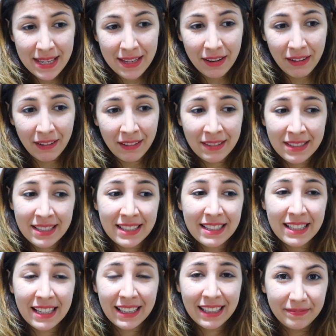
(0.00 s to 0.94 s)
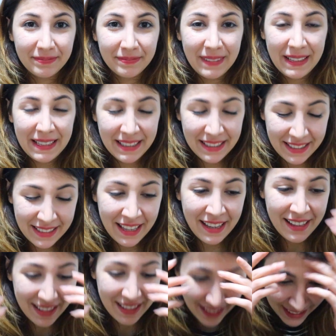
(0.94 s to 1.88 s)
because it's
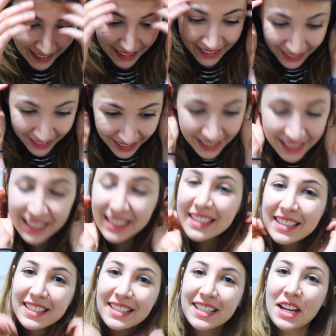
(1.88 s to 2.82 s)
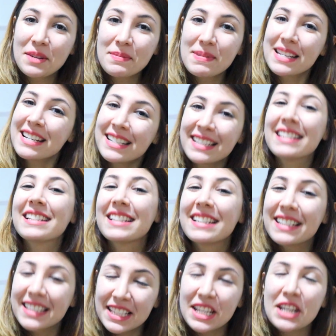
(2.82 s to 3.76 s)
uh, it's gonna be good.
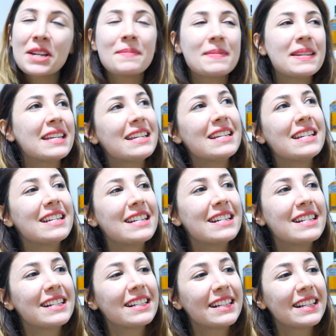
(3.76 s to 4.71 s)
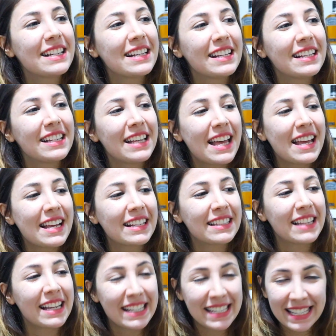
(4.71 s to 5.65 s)
It's gonna be
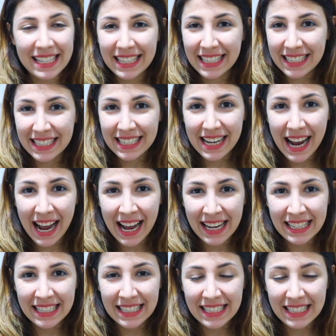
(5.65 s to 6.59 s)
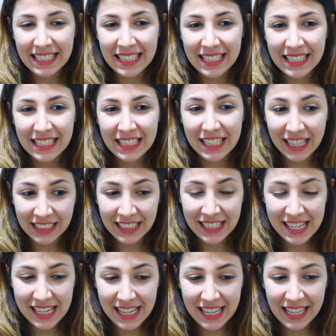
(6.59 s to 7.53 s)
exciting and
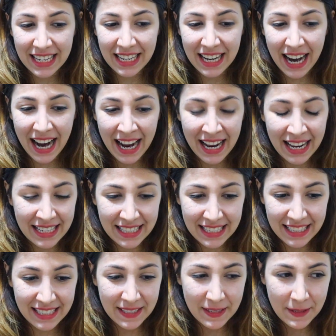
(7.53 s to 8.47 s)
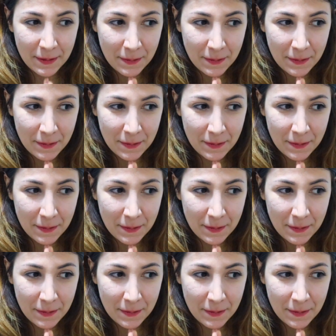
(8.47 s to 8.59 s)
challenging and